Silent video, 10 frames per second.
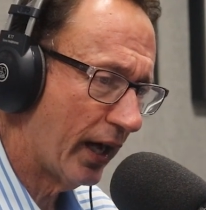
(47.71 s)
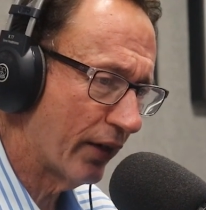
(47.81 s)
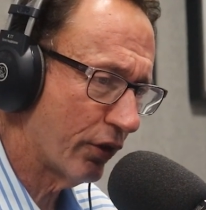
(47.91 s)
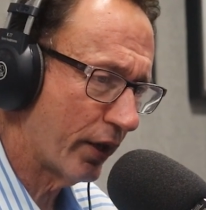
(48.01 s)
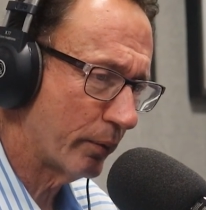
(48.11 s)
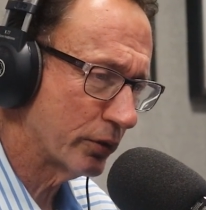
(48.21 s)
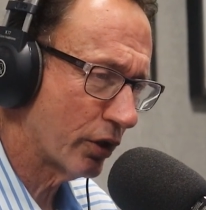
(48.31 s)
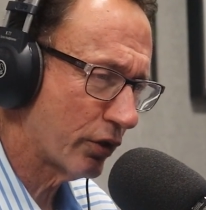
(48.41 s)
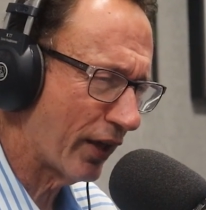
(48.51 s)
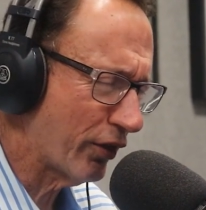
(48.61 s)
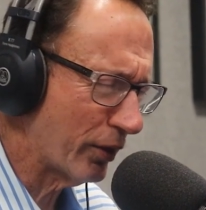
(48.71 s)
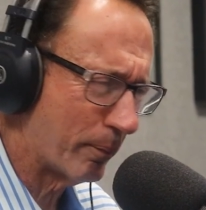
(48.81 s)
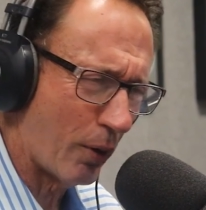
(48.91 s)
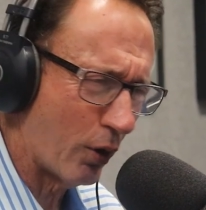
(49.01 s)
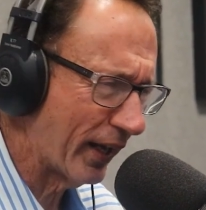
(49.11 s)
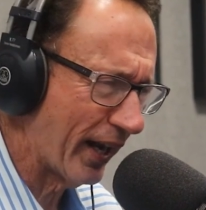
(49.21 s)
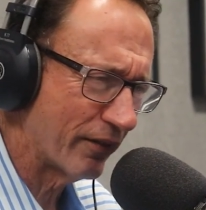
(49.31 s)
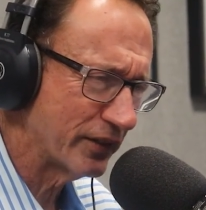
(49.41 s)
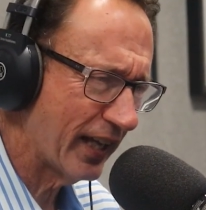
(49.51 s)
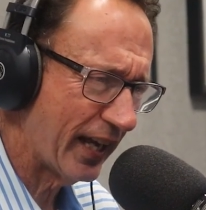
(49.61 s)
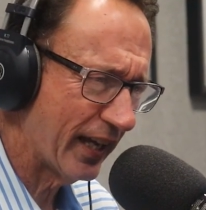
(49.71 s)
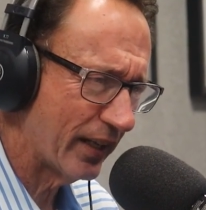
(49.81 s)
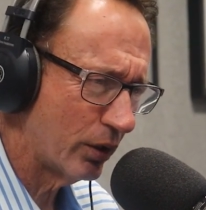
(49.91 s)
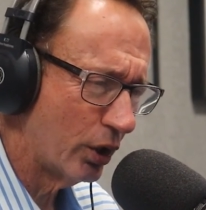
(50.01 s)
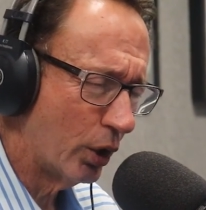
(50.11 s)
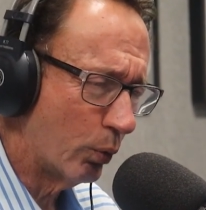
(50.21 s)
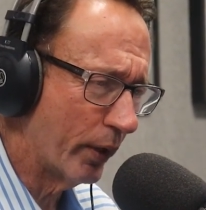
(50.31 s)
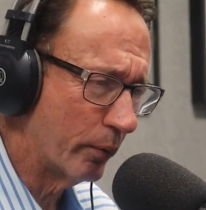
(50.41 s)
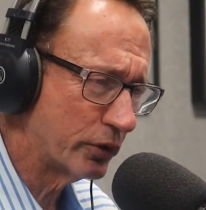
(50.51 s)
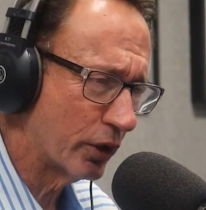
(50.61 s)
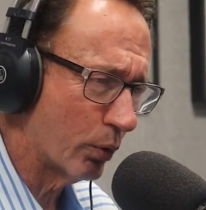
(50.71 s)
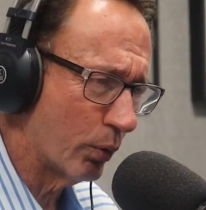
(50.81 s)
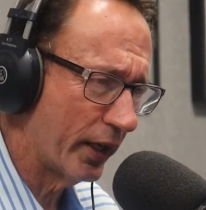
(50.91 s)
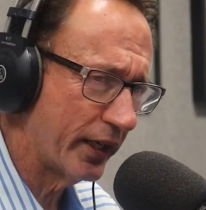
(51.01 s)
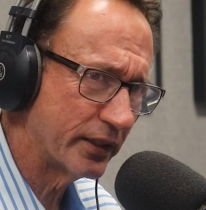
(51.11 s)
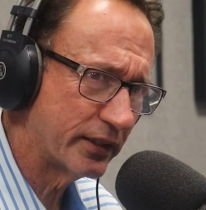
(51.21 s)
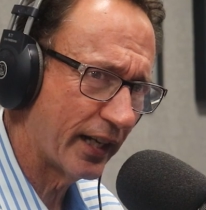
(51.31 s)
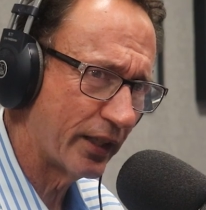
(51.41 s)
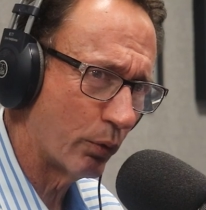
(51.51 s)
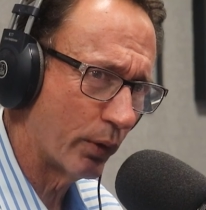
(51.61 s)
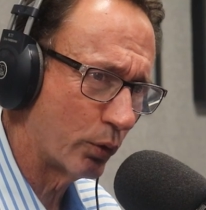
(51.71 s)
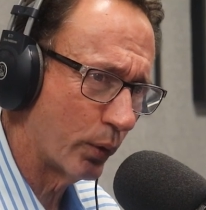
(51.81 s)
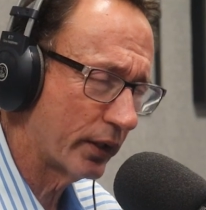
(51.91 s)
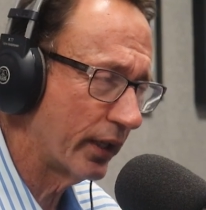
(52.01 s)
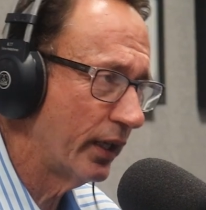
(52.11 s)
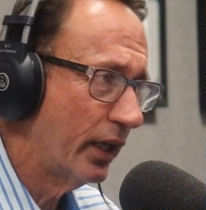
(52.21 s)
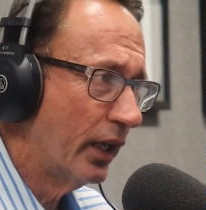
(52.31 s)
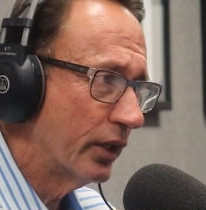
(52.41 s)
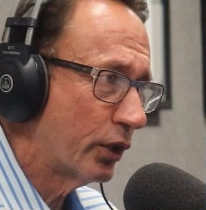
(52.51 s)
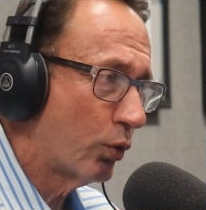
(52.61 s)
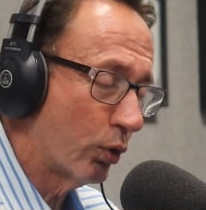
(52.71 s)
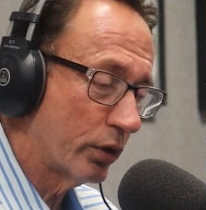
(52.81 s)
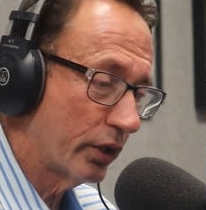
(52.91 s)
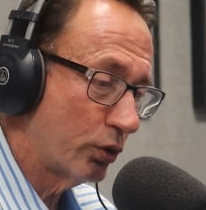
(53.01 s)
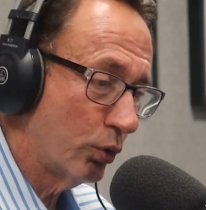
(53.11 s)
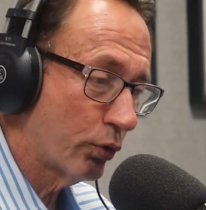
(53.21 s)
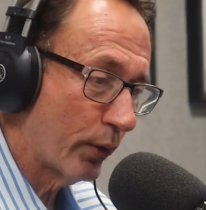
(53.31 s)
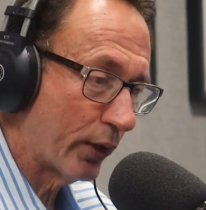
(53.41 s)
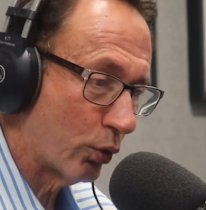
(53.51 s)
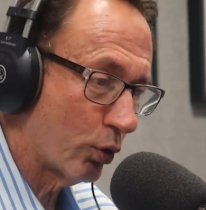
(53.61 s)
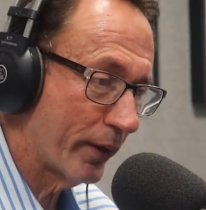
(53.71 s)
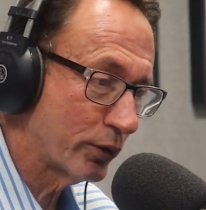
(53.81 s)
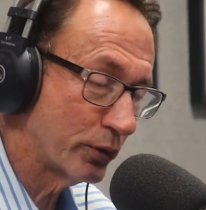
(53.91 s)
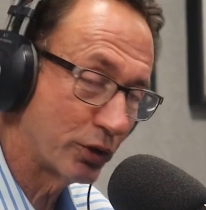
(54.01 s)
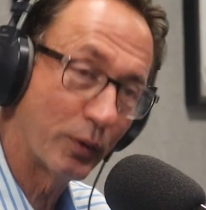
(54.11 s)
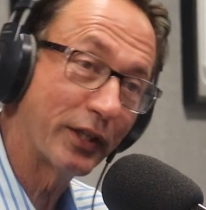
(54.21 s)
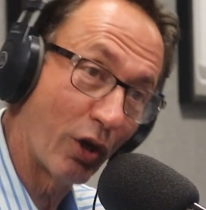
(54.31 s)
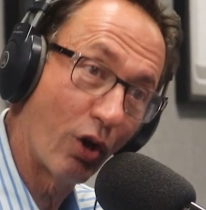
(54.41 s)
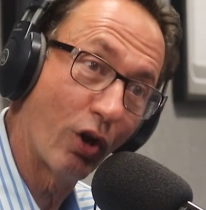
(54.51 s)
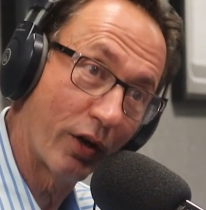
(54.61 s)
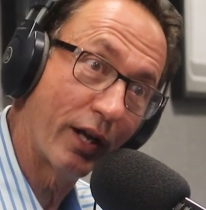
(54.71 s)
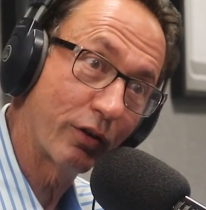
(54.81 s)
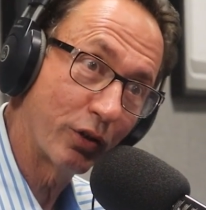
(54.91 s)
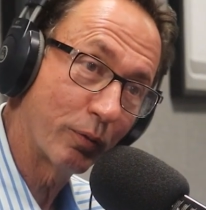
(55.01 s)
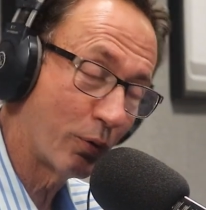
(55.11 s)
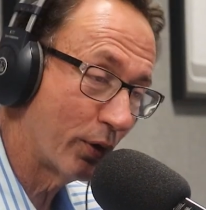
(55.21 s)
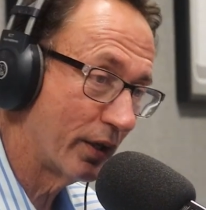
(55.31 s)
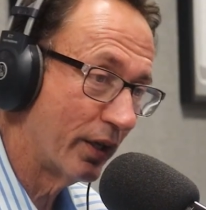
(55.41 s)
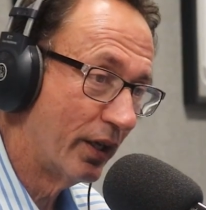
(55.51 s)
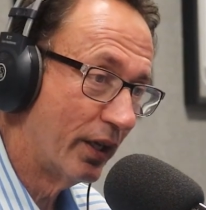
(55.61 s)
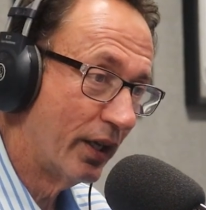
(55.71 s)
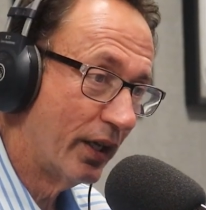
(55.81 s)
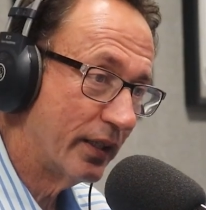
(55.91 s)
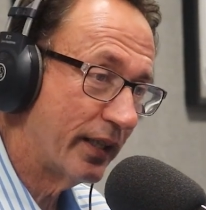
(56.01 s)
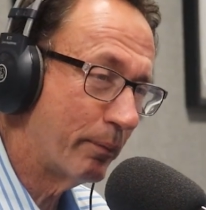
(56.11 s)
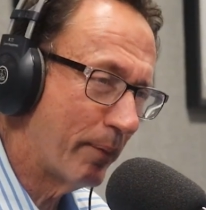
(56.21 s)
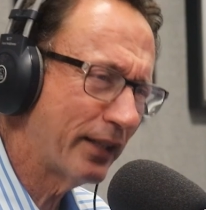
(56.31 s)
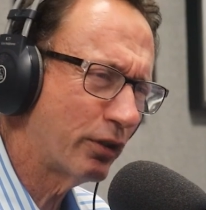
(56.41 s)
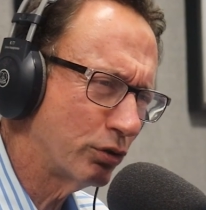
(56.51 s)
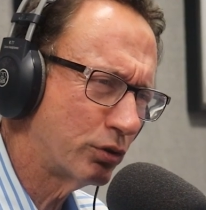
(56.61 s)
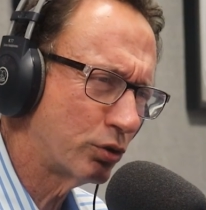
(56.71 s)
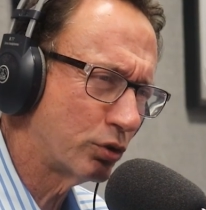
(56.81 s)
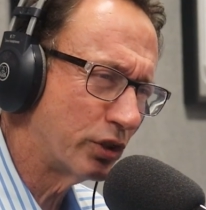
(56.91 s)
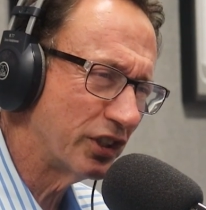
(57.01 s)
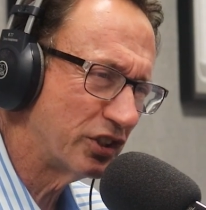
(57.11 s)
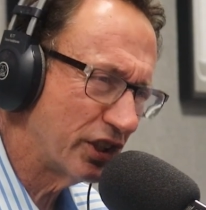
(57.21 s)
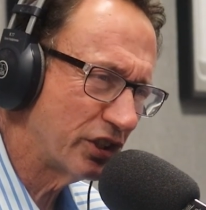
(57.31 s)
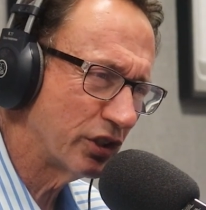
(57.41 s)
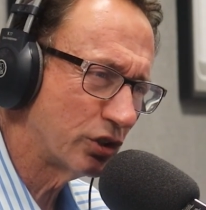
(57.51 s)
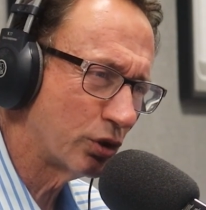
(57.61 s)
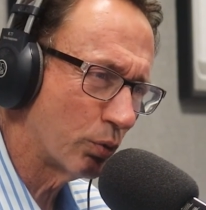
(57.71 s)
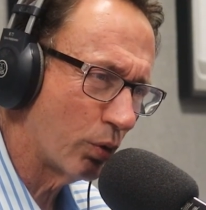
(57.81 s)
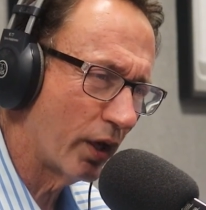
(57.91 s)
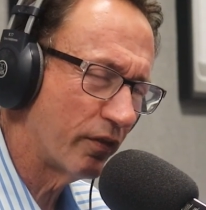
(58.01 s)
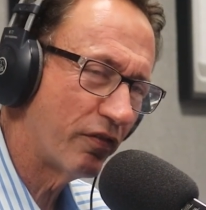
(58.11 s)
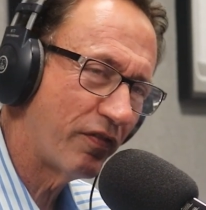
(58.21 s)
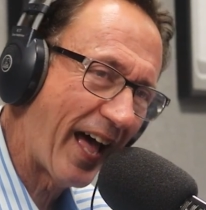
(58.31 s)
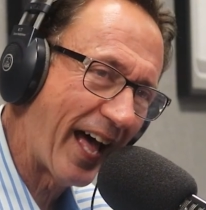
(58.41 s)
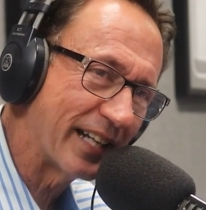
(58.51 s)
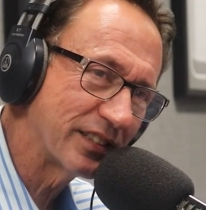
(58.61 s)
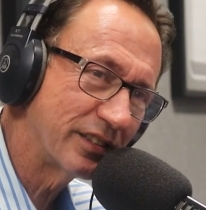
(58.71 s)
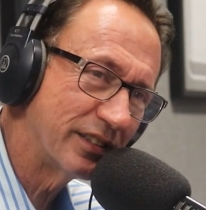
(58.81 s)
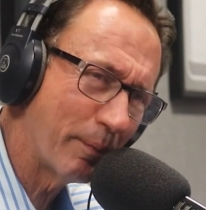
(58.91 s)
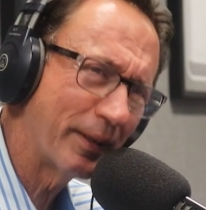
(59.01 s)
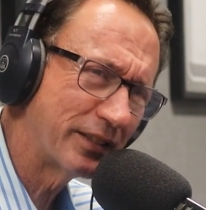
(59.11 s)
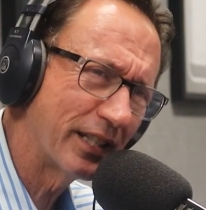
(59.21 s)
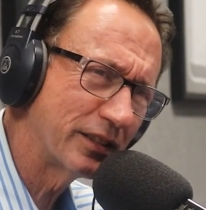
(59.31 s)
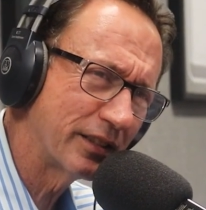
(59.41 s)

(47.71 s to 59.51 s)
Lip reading: I thought the ball got out of his hand. When he was going to run, he decided to run quickly. The dual threat quarterbacks, which is what they all are now, to your point, they make those decisions to run fast. Does that make sense?